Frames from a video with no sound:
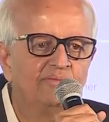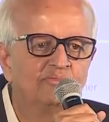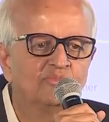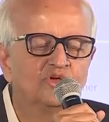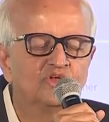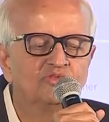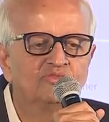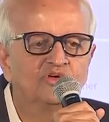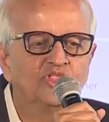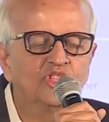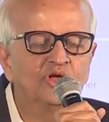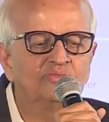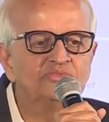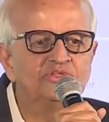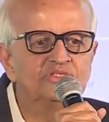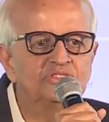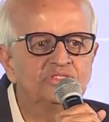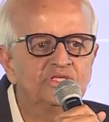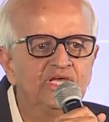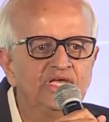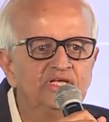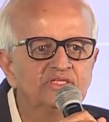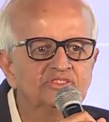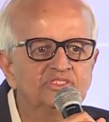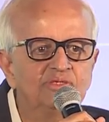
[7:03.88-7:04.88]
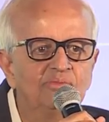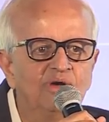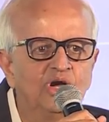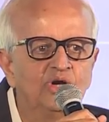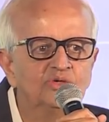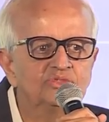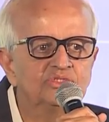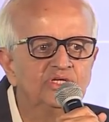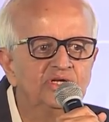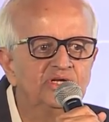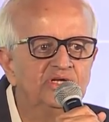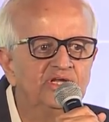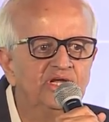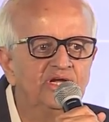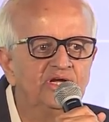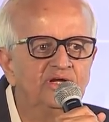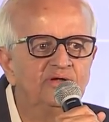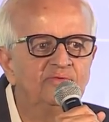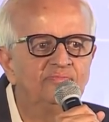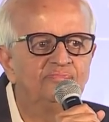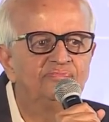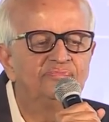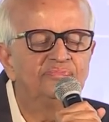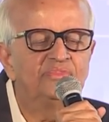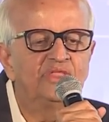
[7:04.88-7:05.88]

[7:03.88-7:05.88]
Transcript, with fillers: Because one of the things about India,